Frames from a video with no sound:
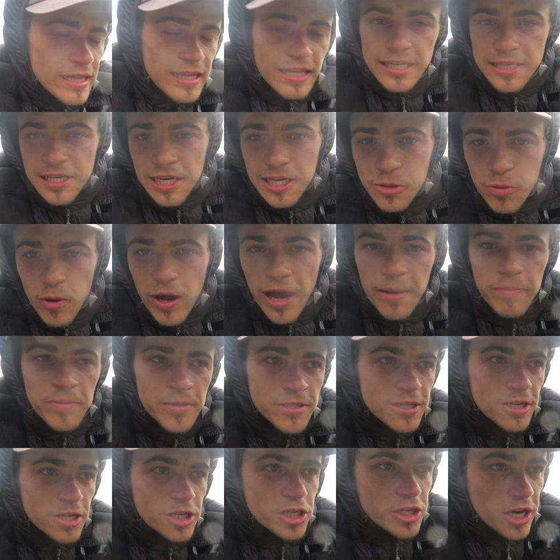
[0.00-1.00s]
At least that's what
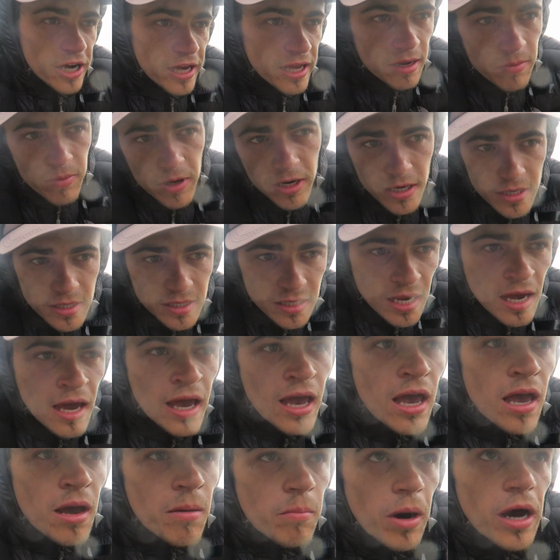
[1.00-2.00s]
happens in Australia, because
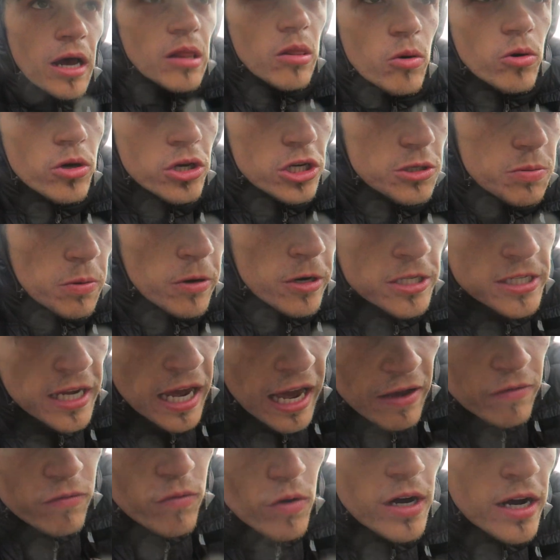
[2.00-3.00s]
by law you're supposed to
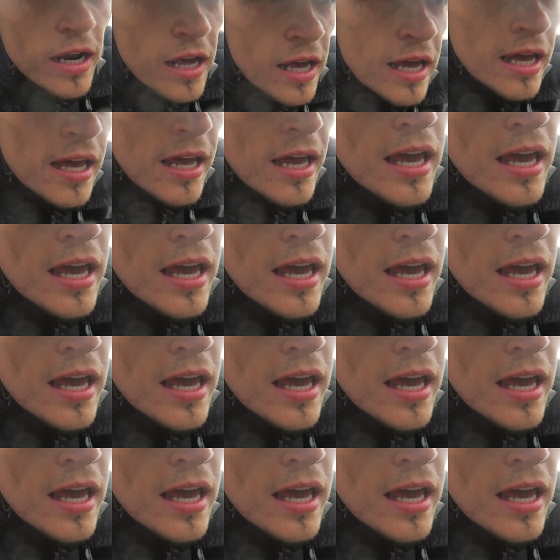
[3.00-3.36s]
have one.